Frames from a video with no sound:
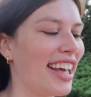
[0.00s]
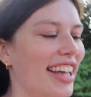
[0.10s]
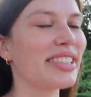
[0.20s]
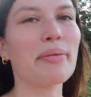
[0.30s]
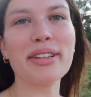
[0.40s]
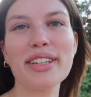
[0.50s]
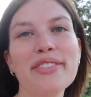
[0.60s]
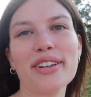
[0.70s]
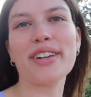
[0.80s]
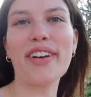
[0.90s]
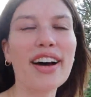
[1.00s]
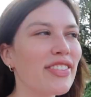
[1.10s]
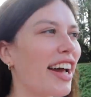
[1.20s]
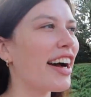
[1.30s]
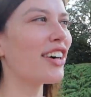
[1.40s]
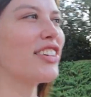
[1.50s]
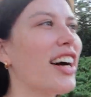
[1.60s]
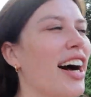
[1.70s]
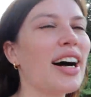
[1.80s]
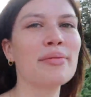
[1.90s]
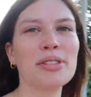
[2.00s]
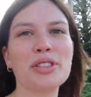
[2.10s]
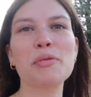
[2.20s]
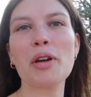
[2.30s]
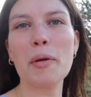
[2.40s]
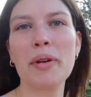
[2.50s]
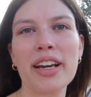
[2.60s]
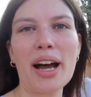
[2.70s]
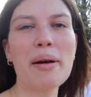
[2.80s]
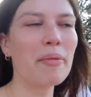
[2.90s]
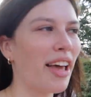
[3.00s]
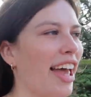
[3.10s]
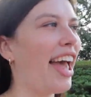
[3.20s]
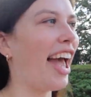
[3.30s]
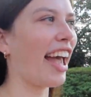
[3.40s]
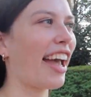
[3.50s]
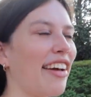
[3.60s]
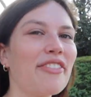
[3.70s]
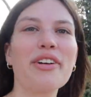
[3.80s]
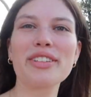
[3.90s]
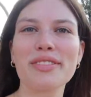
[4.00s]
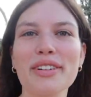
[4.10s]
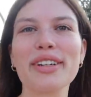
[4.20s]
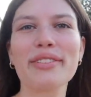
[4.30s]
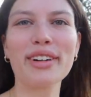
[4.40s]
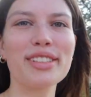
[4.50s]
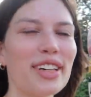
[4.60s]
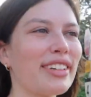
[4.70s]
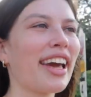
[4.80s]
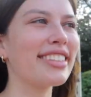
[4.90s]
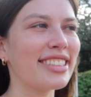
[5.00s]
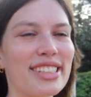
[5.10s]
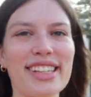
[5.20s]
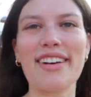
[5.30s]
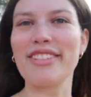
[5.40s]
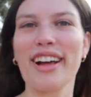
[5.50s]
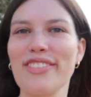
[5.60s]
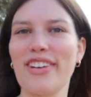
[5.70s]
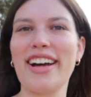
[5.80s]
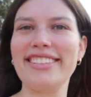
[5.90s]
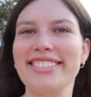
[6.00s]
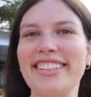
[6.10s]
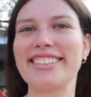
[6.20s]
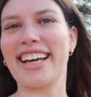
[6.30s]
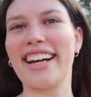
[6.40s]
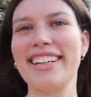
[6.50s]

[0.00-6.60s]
It is about 10.45 now, um, so it should be opening up, and we'll explore World Showcase and just have a lot of fun. You excited?